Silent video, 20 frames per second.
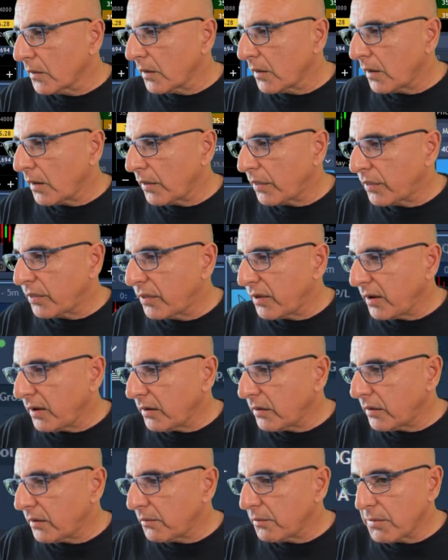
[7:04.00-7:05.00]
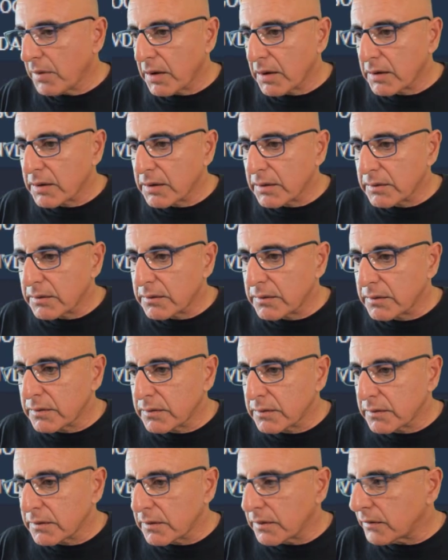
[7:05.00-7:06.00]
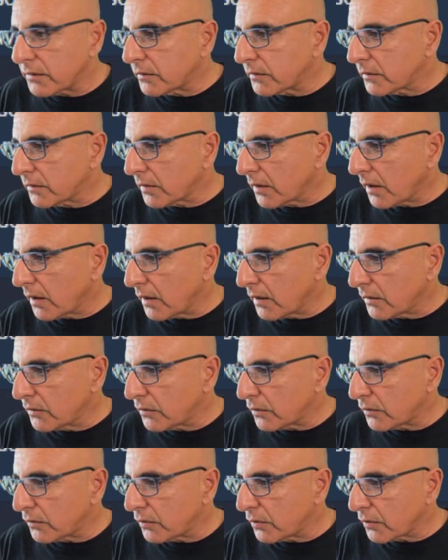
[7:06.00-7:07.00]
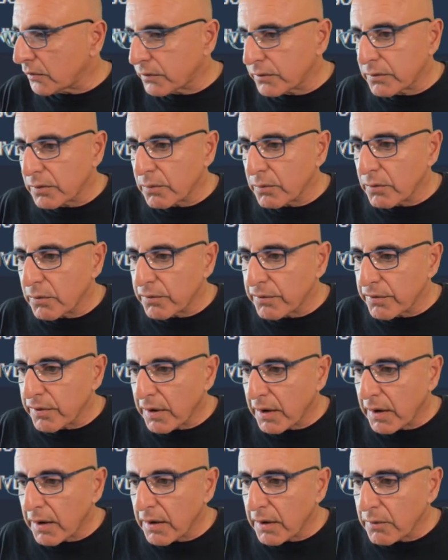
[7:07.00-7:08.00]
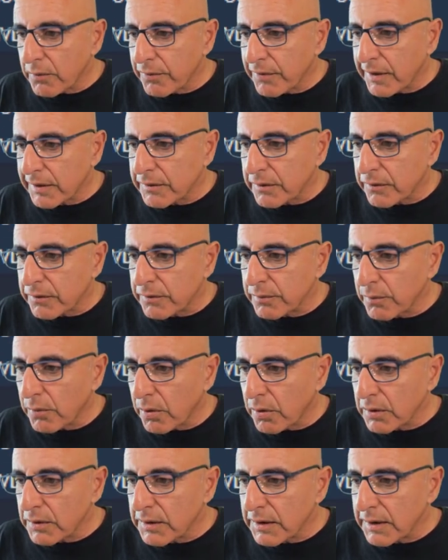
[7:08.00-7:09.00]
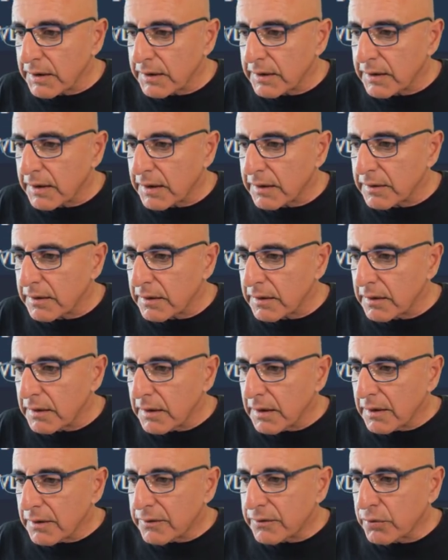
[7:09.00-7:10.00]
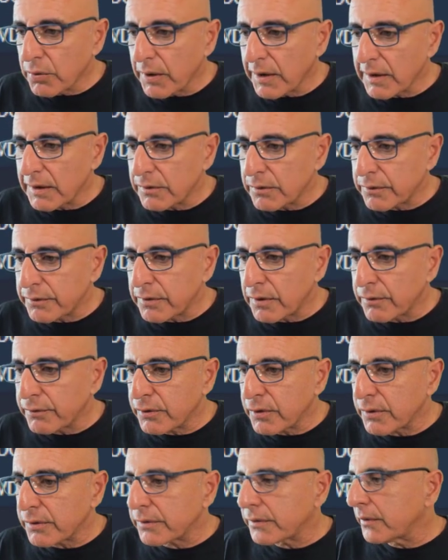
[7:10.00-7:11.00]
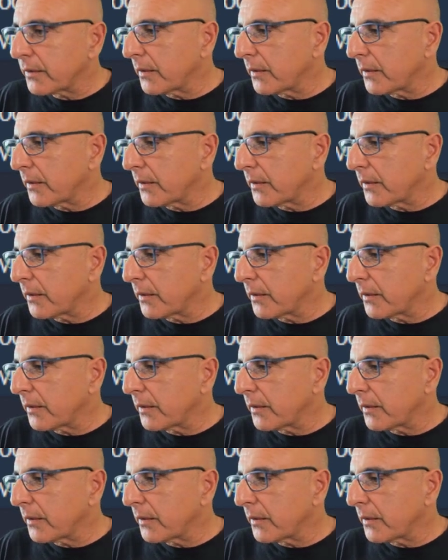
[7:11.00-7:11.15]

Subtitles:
I think the market is trying to choose to move higher. We've got a small green candle. It's too early to say, of course.